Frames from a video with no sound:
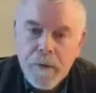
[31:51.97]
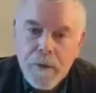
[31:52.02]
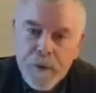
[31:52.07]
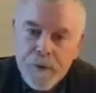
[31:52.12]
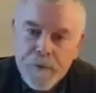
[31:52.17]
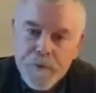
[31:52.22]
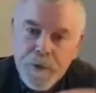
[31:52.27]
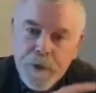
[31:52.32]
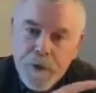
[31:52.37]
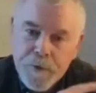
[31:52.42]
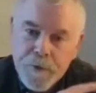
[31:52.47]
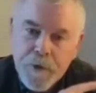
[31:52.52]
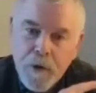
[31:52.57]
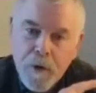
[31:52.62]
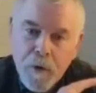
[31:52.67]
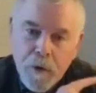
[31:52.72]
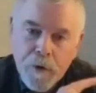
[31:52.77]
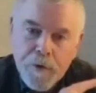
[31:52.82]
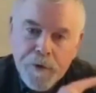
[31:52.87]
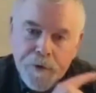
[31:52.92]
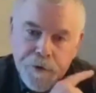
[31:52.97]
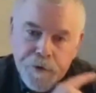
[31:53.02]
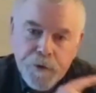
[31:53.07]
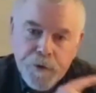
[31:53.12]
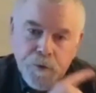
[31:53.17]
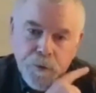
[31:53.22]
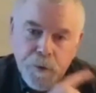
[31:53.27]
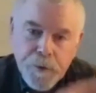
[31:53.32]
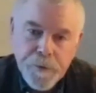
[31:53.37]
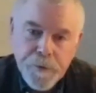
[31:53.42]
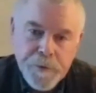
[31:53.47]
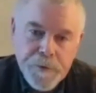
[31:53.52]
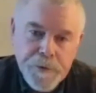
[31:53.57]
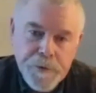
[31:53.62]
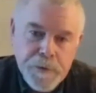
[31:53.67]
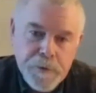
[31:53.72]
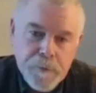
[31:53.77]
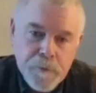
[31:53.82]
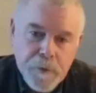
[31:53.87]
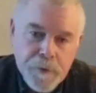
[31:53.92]
it's hard to do with
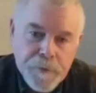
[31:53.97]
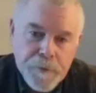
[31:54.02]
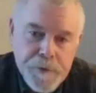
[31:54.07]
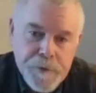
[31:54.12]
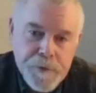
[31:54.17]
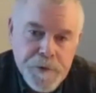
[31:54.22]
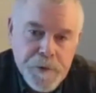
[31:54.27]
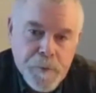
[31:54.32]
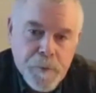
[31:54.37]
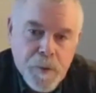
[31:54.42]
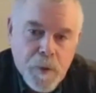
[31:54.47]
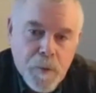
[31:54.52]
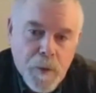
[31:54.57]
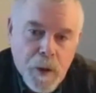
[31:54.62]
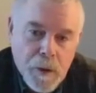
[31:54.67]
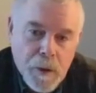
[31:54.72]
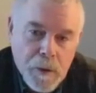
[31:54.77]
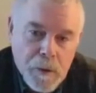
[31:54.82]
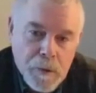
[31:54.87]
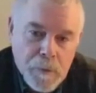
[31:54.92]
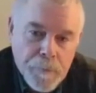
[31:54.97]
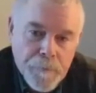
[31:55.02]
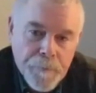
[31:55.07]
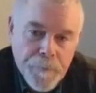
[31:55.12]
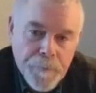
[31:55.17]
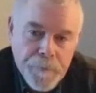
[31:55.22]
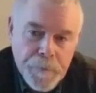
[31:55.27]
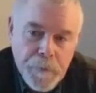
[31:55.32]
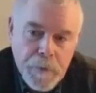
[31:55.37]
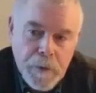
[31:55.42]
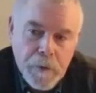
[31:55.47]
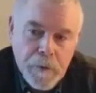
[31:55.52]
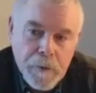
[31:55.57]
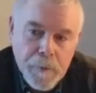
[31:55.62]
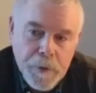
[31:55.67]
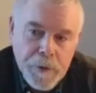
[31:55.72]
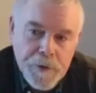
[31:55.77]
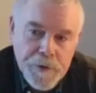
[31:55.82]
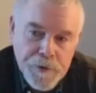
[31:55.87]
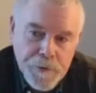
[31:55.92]
this simple model
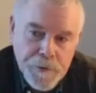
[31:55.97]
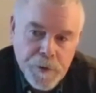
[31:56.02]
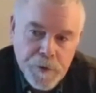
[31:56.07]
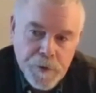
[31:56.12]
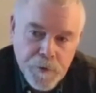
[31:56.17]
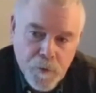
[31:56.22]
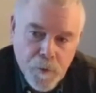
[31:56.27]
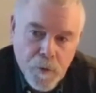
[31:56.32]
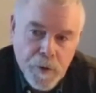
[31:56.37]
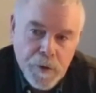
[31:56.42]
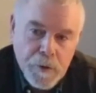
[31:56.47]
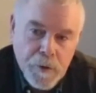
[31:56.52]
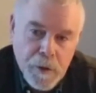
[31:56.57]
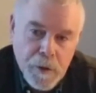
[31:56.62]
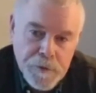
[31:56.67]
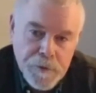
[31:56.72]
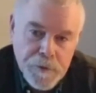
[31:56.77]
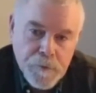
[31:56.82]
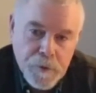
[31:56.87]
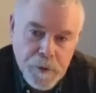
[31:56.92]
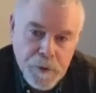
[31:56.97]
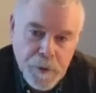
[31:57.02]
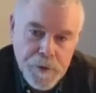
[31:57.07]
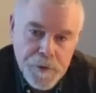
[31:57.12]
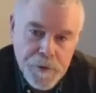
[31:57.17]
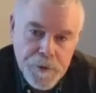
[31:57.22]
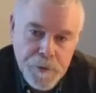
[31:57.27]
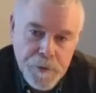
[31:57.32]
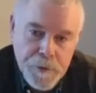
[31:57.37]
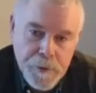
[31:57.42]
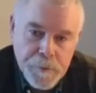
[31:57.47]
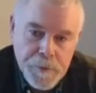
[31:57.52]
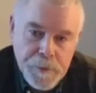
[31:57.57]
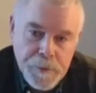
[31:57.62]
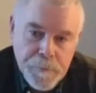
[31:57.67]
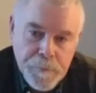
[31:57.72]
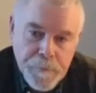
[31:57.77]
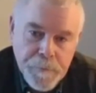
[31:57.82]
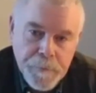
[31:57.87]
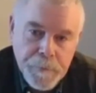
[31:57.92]
because you're ignoring lots of relationships.
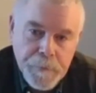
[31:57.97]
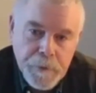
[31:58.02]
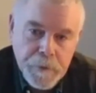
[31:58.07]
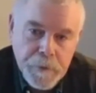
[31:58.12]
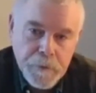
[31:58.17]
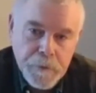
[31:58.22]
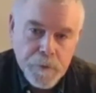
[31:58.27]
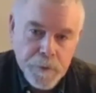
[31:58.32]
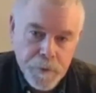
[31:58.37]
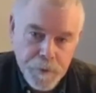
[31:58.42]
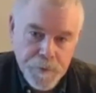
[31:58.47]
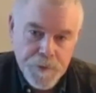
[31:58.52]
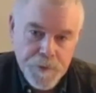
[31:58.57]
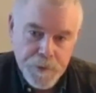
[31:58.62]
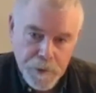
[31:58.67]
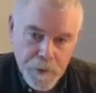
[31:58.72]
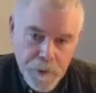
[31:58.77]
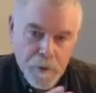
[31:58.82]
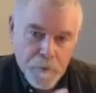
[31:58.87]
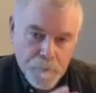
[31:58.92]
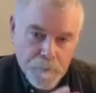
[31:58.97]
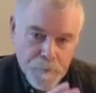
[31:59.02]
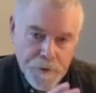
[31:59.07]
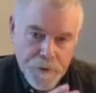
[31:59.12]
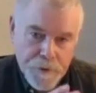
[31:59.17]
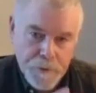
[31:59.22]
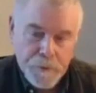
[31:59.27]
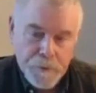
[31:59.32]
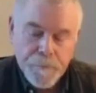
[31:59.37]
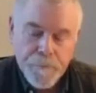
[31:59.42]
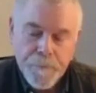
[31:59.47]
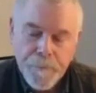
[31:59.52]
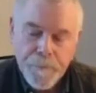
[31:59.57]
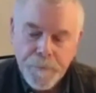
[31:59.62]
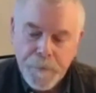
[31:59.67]
It's tunnel vision.